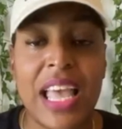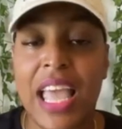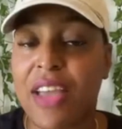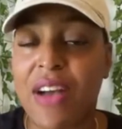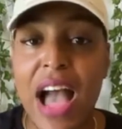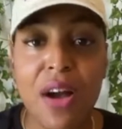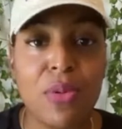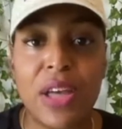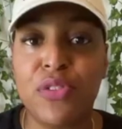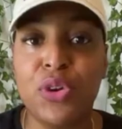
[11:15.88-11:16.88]

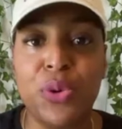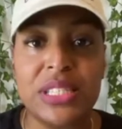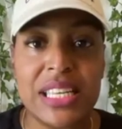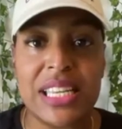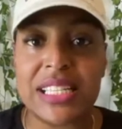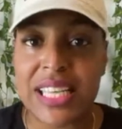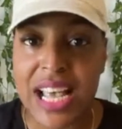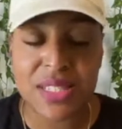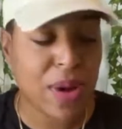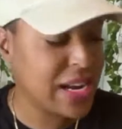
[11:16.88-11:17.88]
If you were to get a
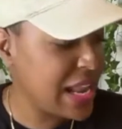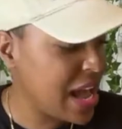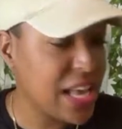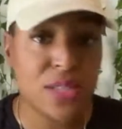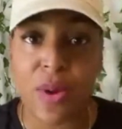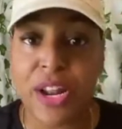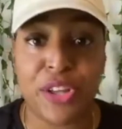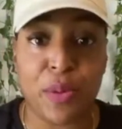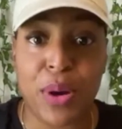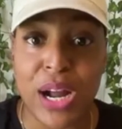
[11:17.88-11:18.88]
text right now, it's right in
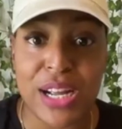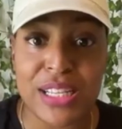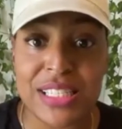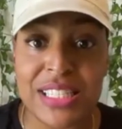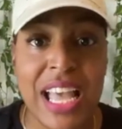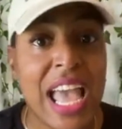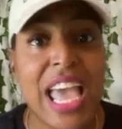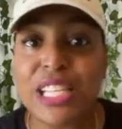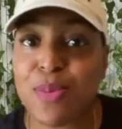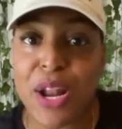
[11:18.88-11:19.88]
your purse.
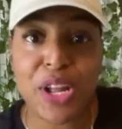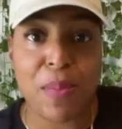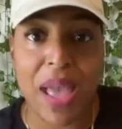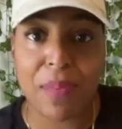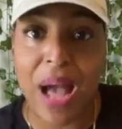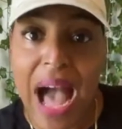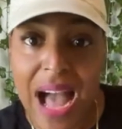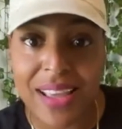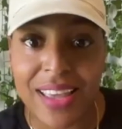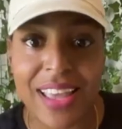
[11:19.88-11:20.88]
It's right in your back
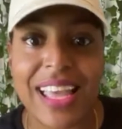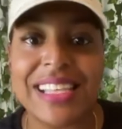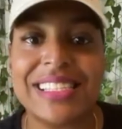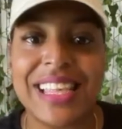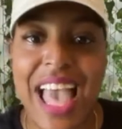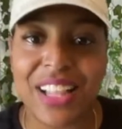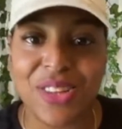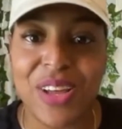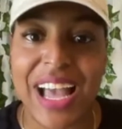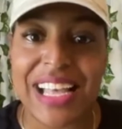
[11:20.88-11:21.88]
pocket.
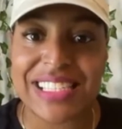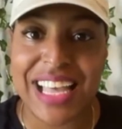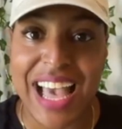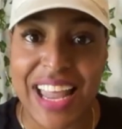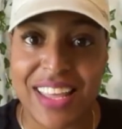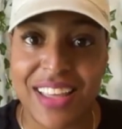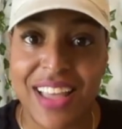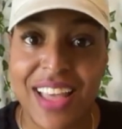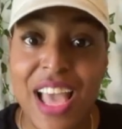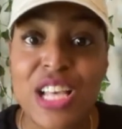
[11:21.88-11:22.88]
Exactly. You guys got it.
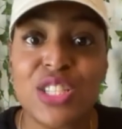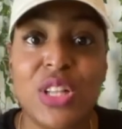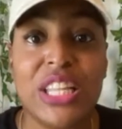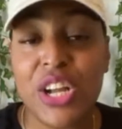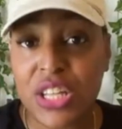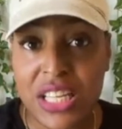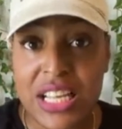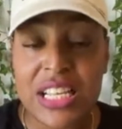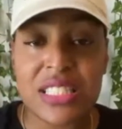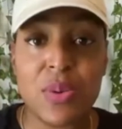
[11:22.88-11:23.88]
So
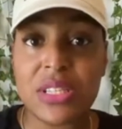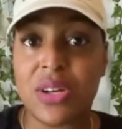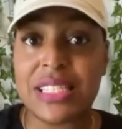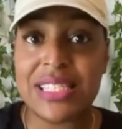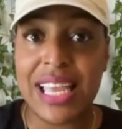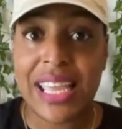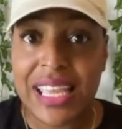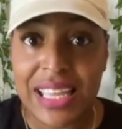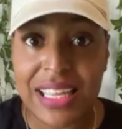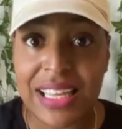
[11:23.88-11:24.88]
literally, someone goes
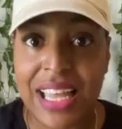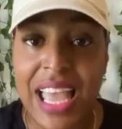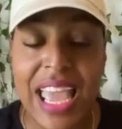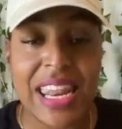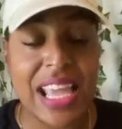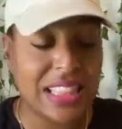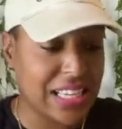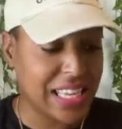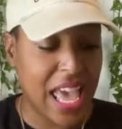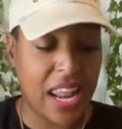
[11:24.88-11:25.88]
ding, and they
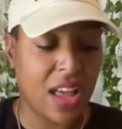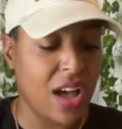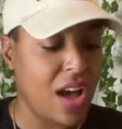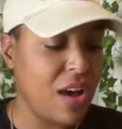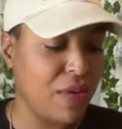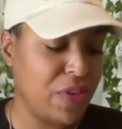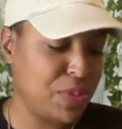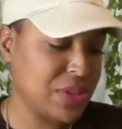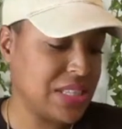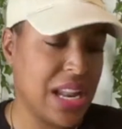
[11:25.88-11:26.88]
look at it. Oh,
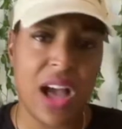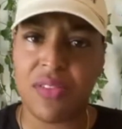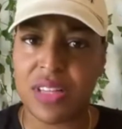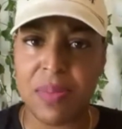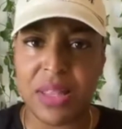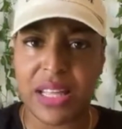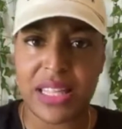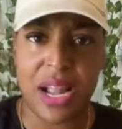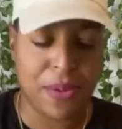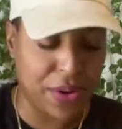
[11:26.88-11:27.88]
50% off? Let me look at
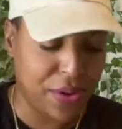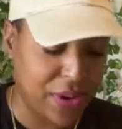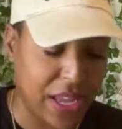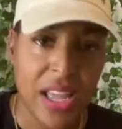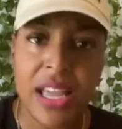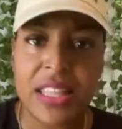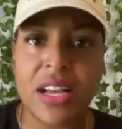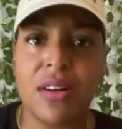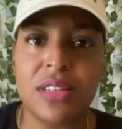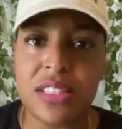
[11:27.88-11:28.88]
that real quick. They're
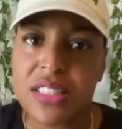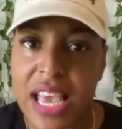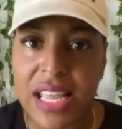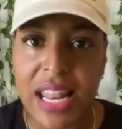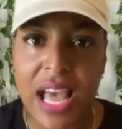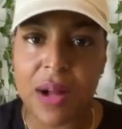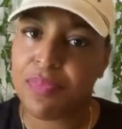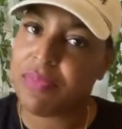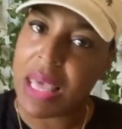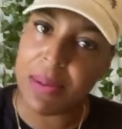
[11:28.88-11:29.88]
going to check it
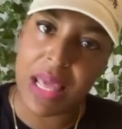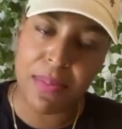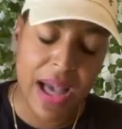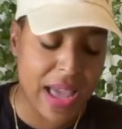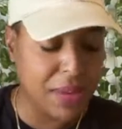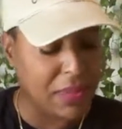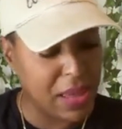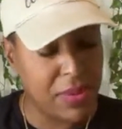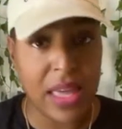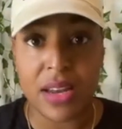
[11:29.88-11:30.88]
out. Maybe they buy it.
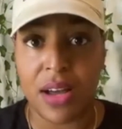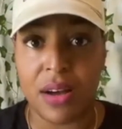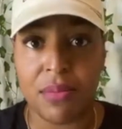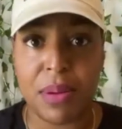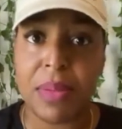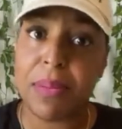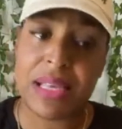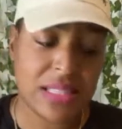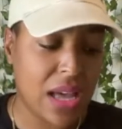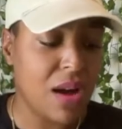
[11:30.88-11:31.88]
Maybe they don't. But maybe
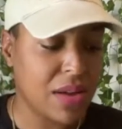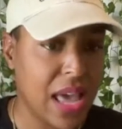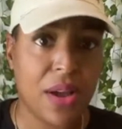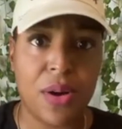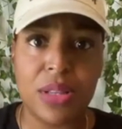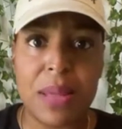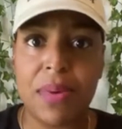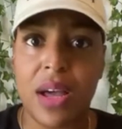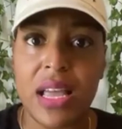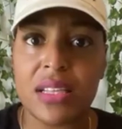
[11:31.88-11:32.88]
they say, okay, cool. Let
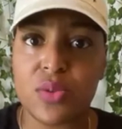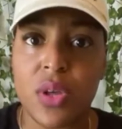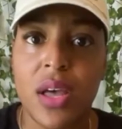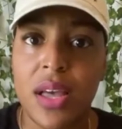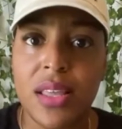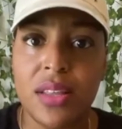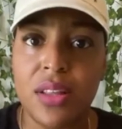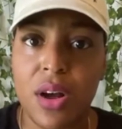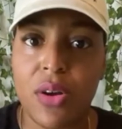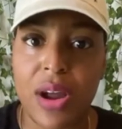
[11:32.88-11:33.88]
me go ahead
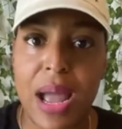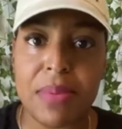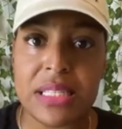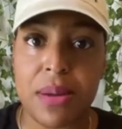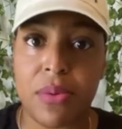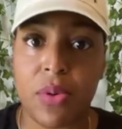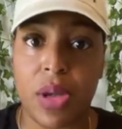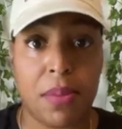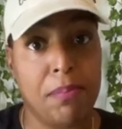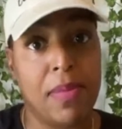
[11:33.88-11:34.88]
and grab this up real
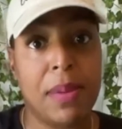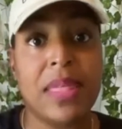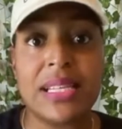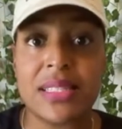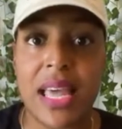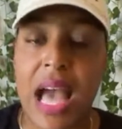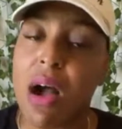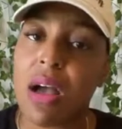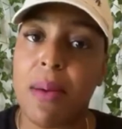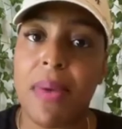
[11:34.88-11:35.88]
quick. Maybe they say,
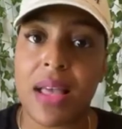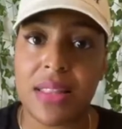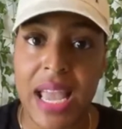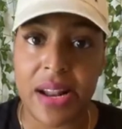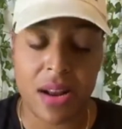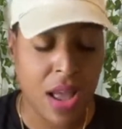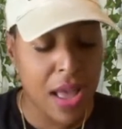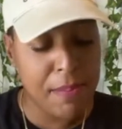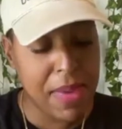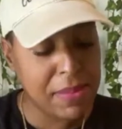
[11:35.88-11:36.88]
I'll come back later.
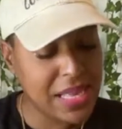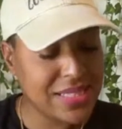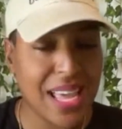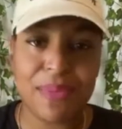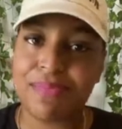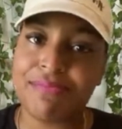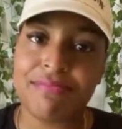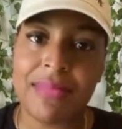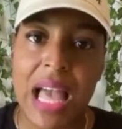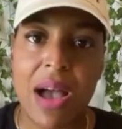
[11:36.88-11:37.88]
Maybe they say, I
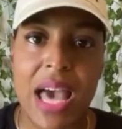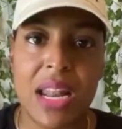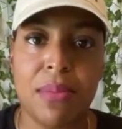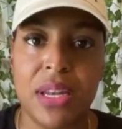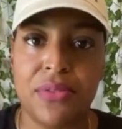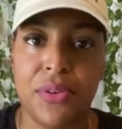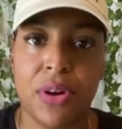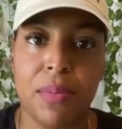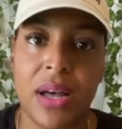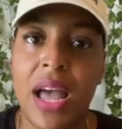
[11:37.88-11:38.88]
don't have the money for
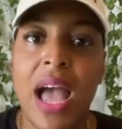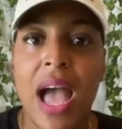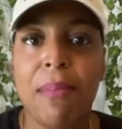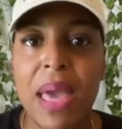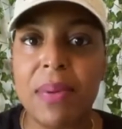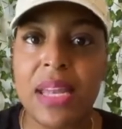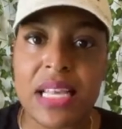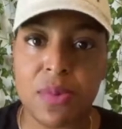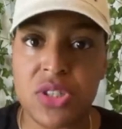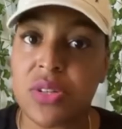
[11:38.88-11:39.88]
it, but maybe
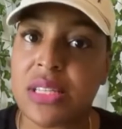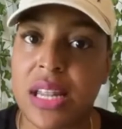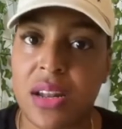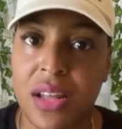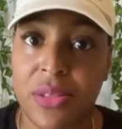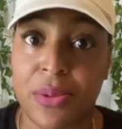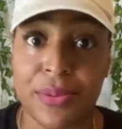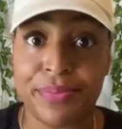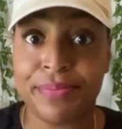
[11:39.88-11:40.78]
next week she'll send out another one.